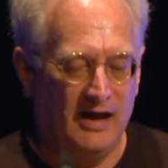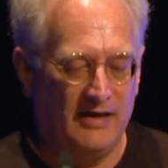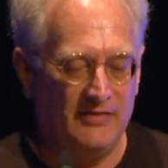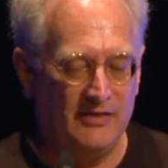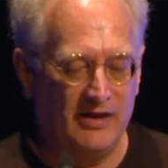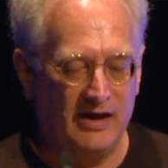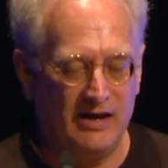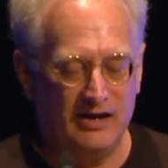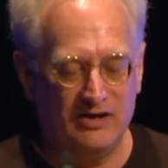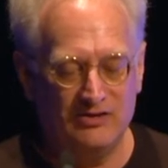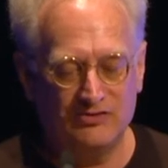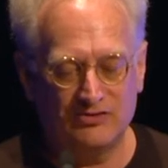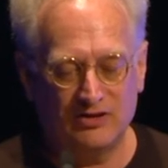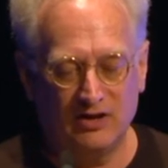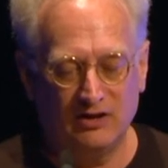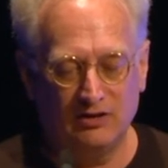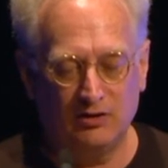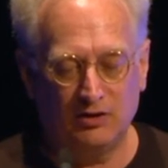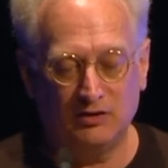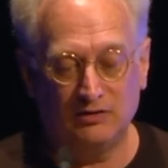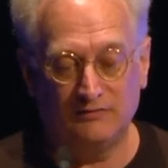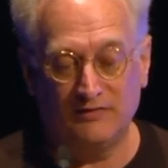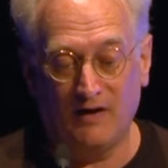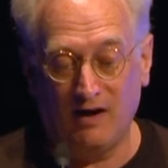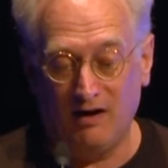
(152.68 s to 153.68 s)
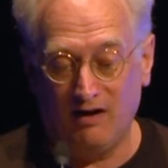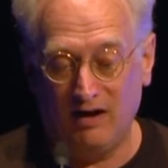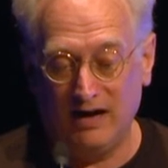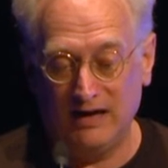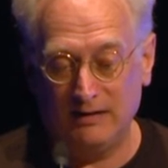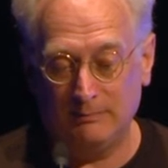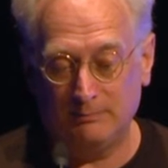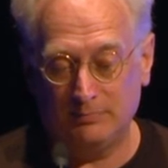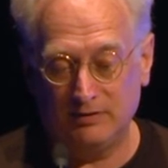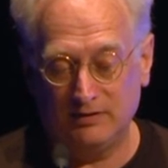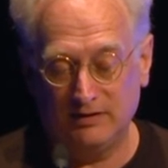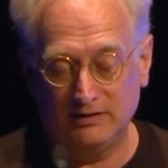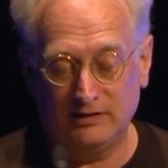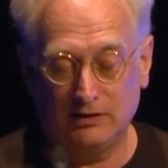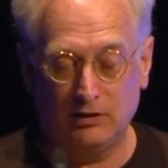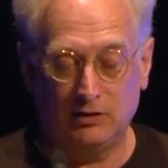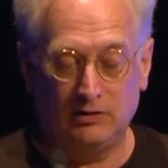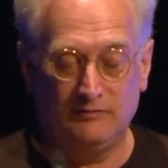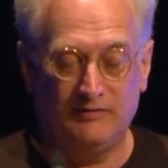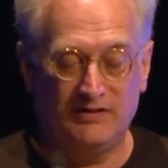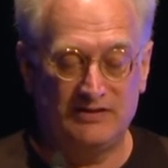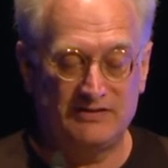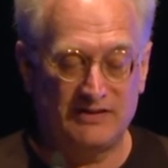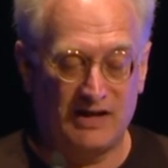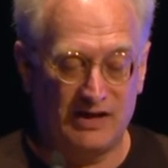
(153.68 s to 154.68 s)
And there's a lot of hype and a lot
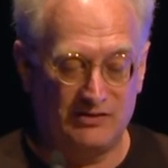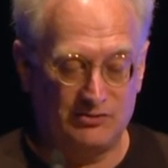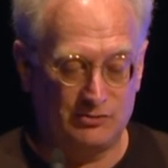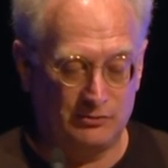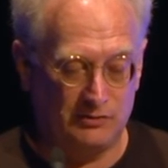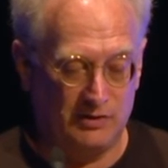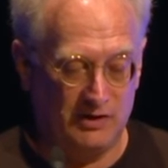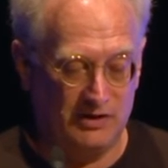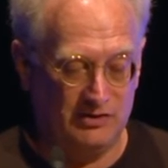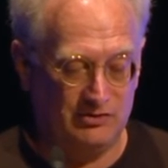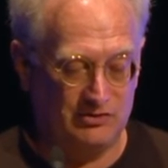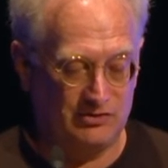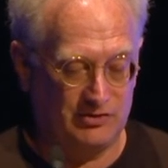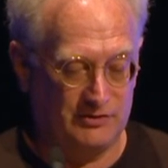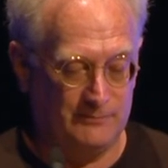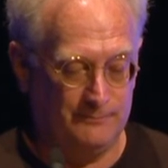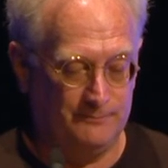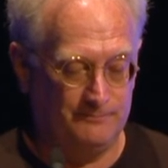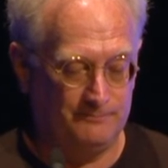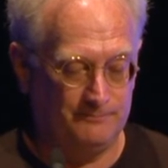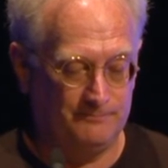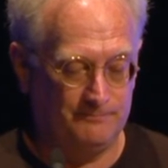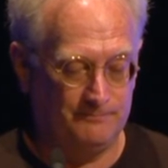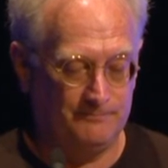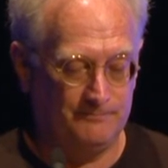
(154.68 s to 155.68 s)
of exaggeration.